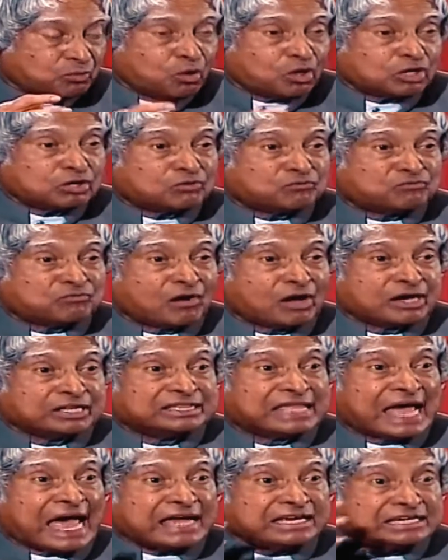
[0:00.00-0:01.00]
work for
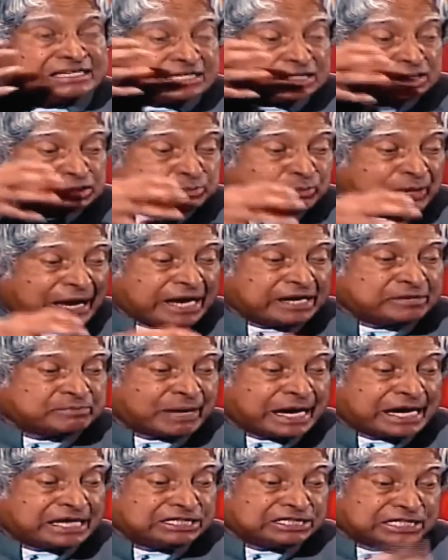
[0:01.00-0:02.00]
that
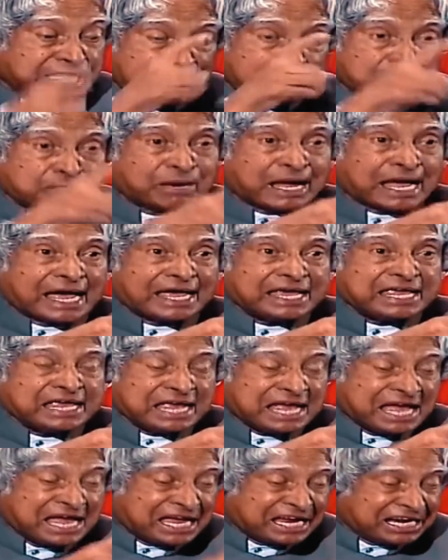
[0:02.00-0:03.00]
inspired mind,
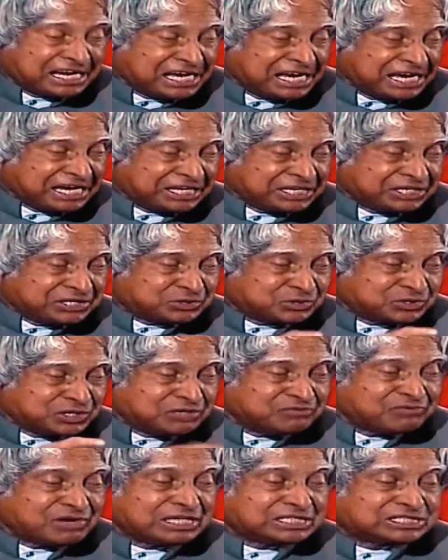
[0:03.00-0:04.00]
thereby leading to
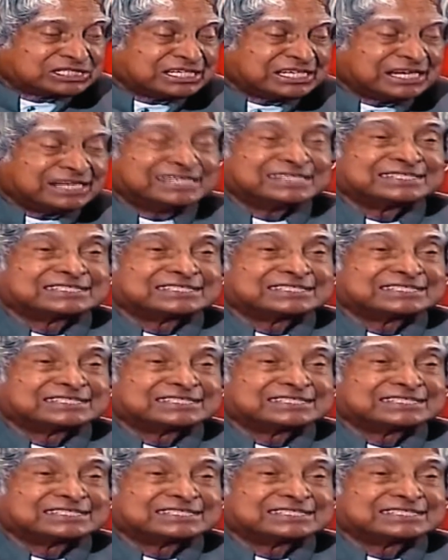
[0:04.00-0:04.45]
invention